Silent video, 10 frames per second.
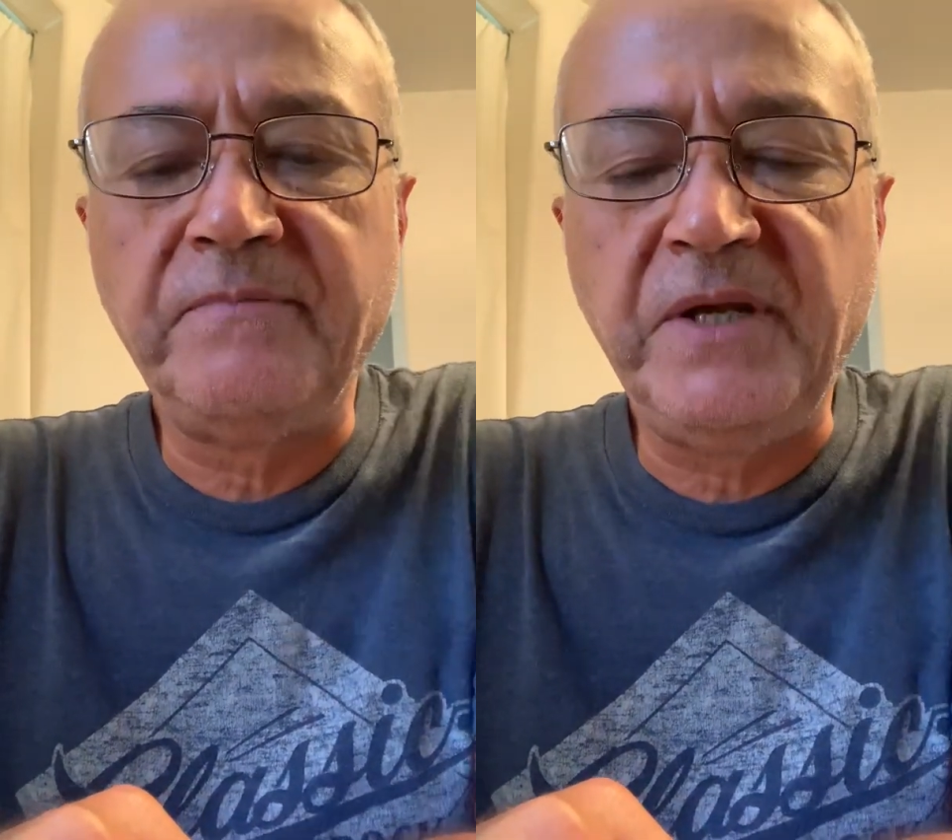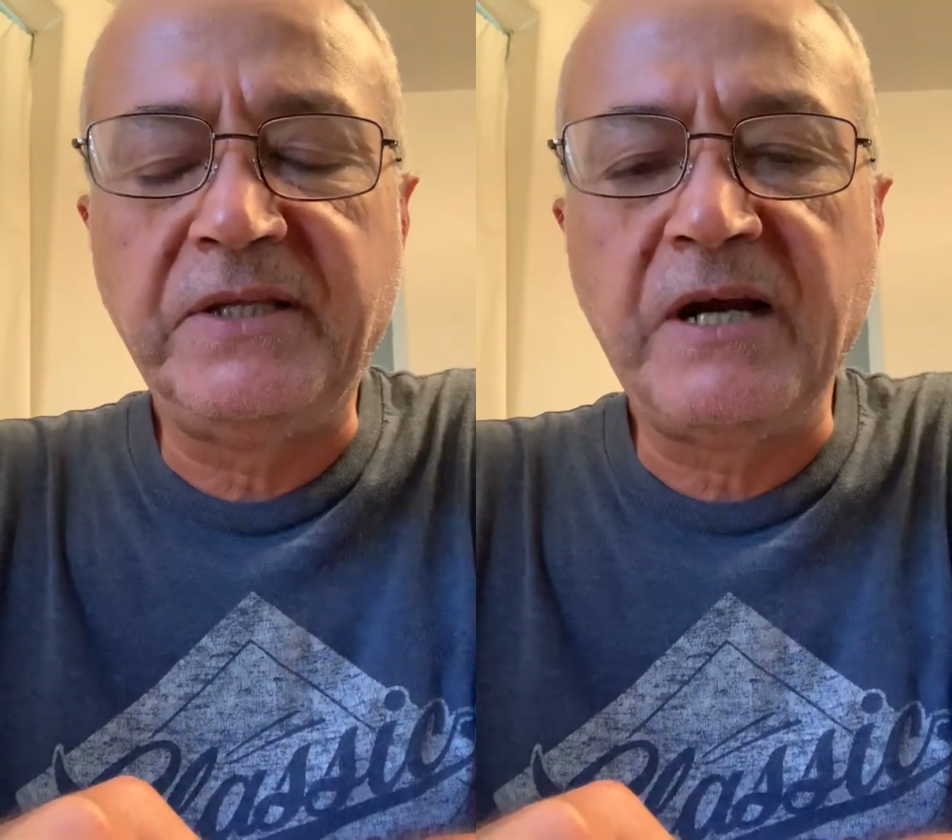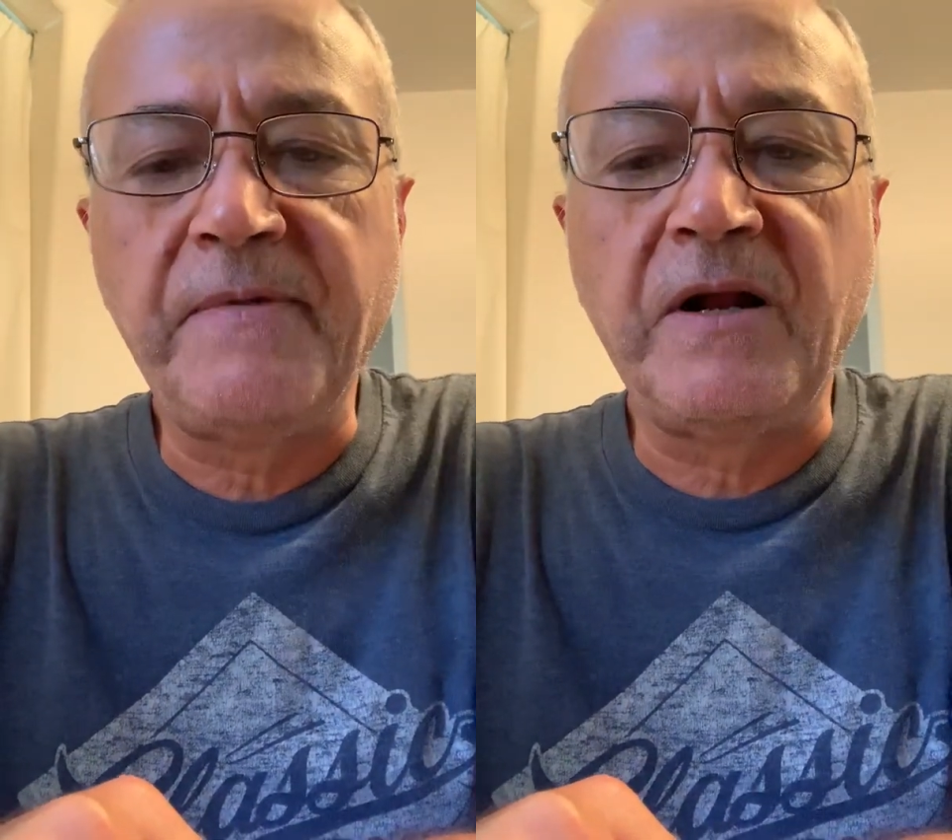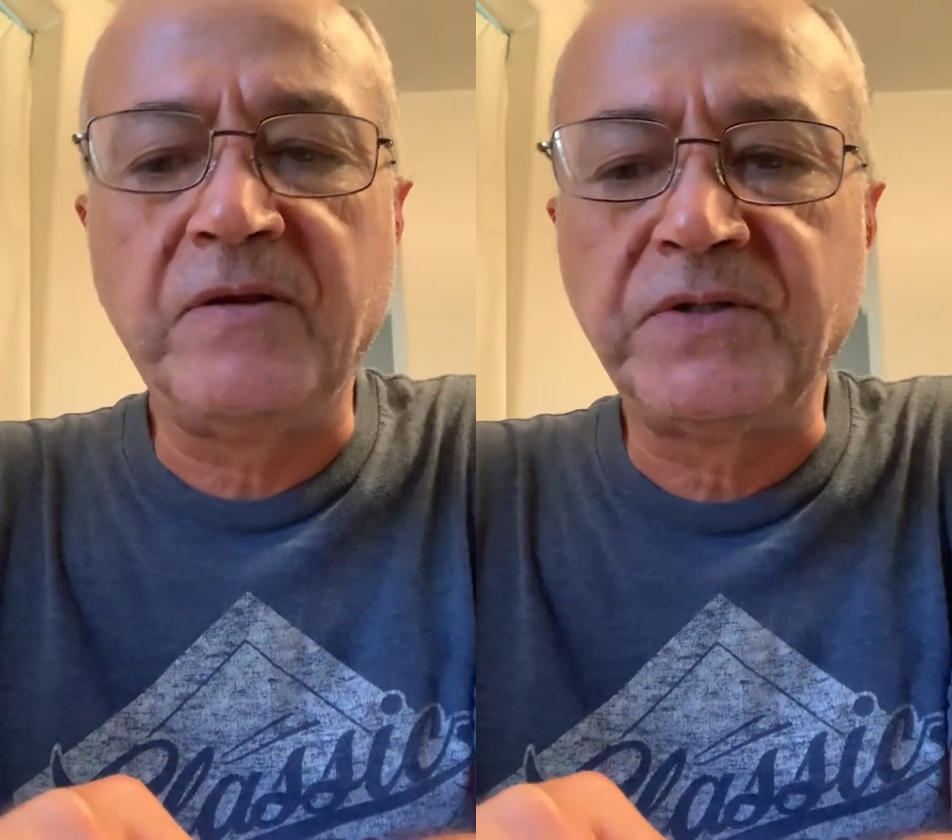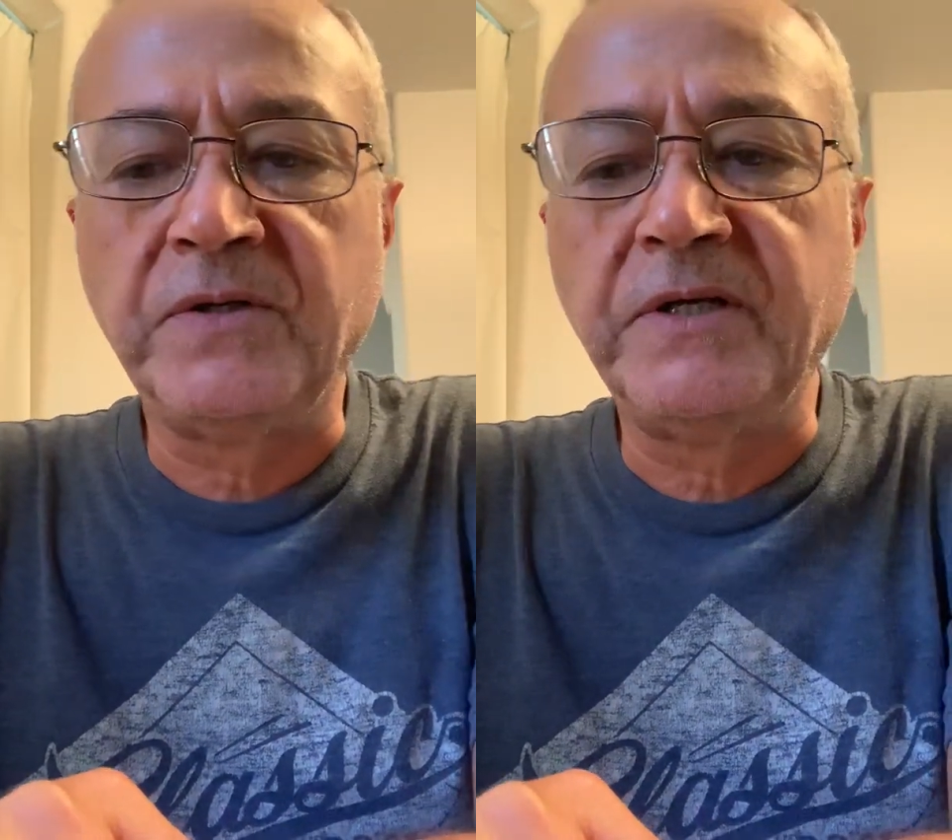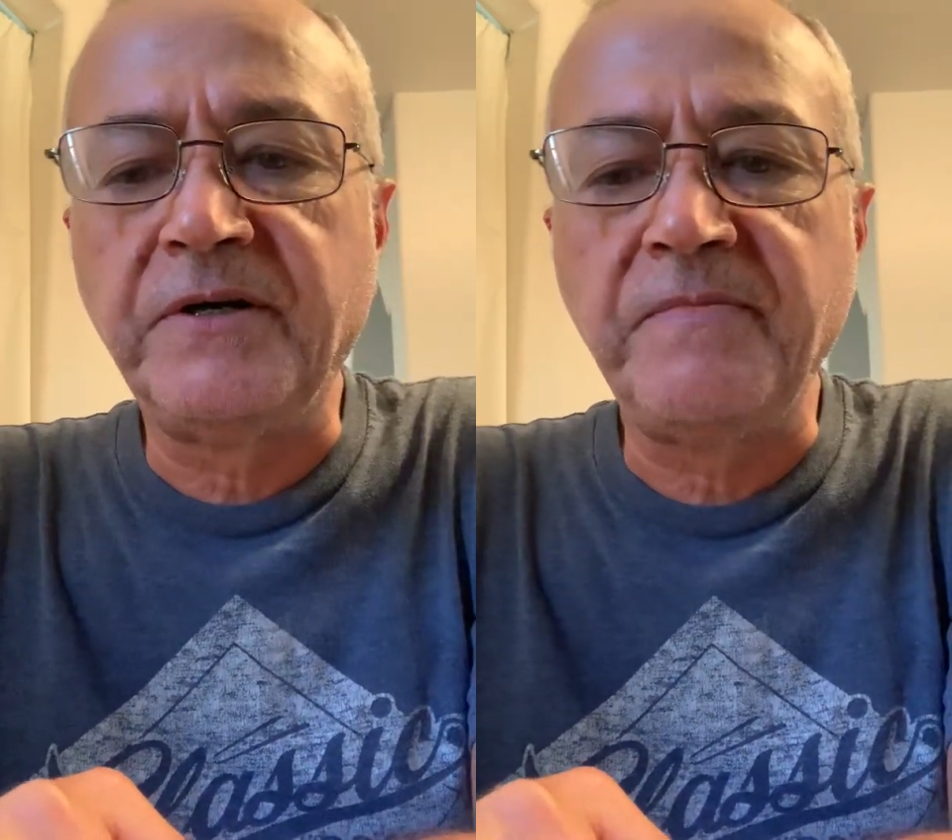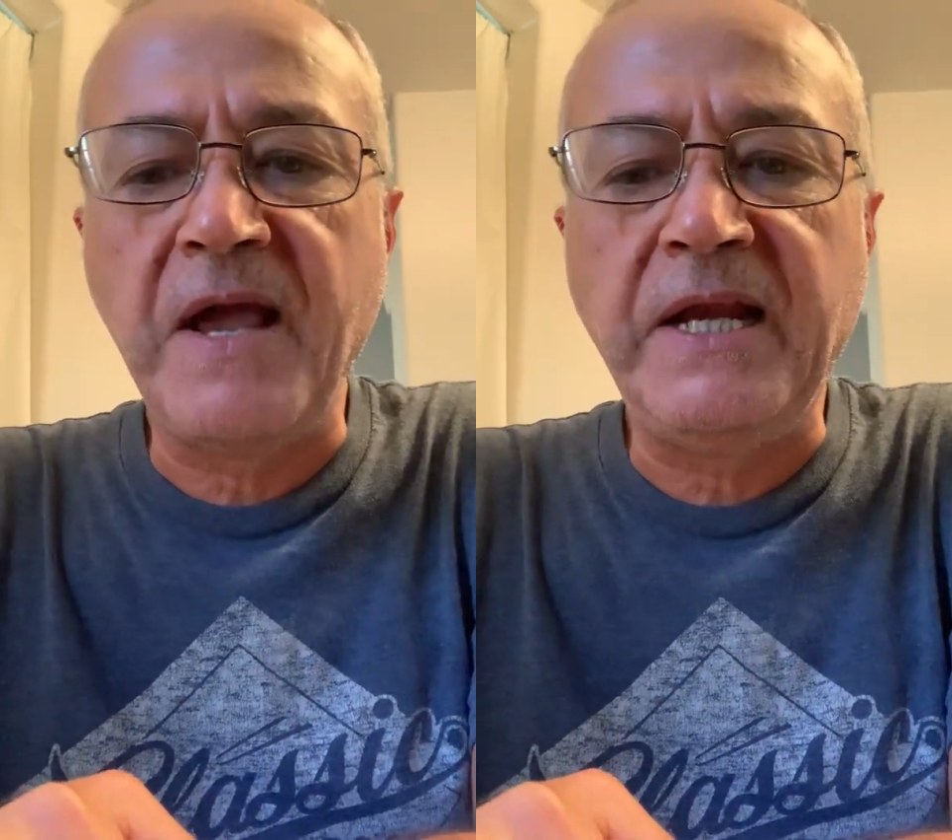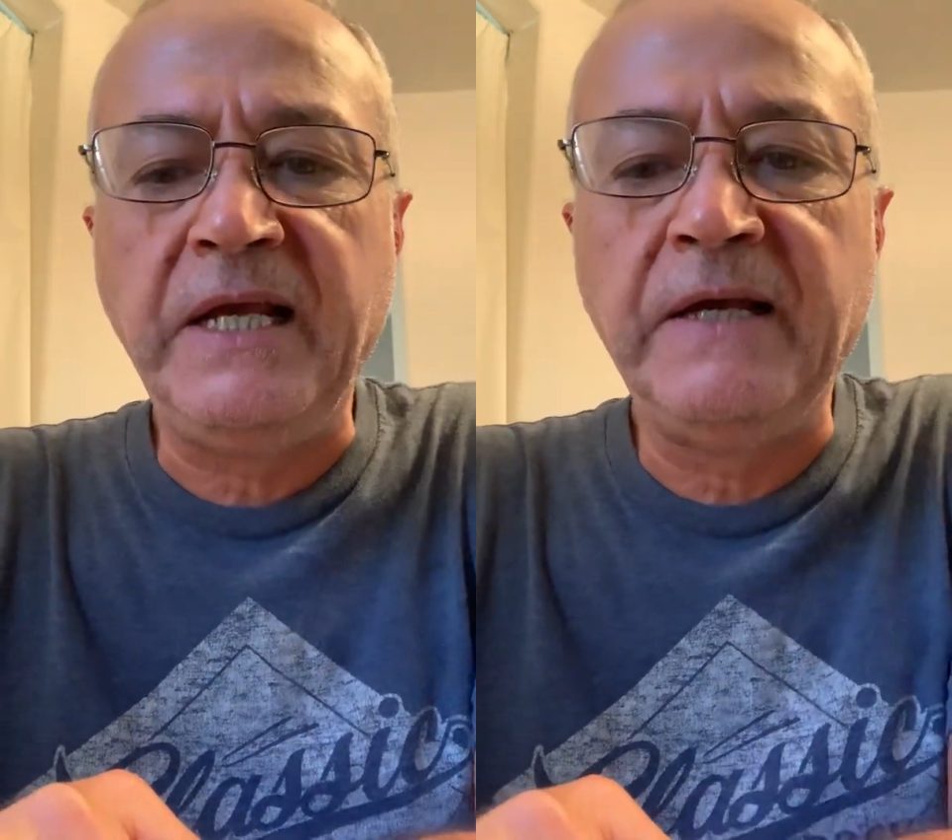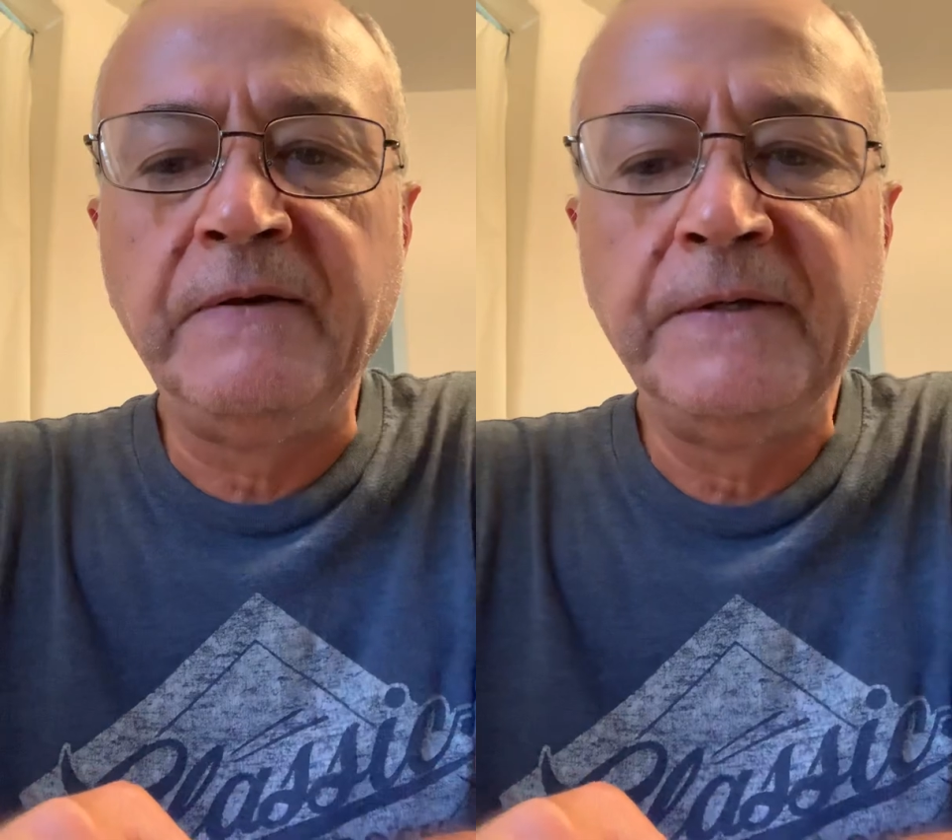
midterm and also the remaining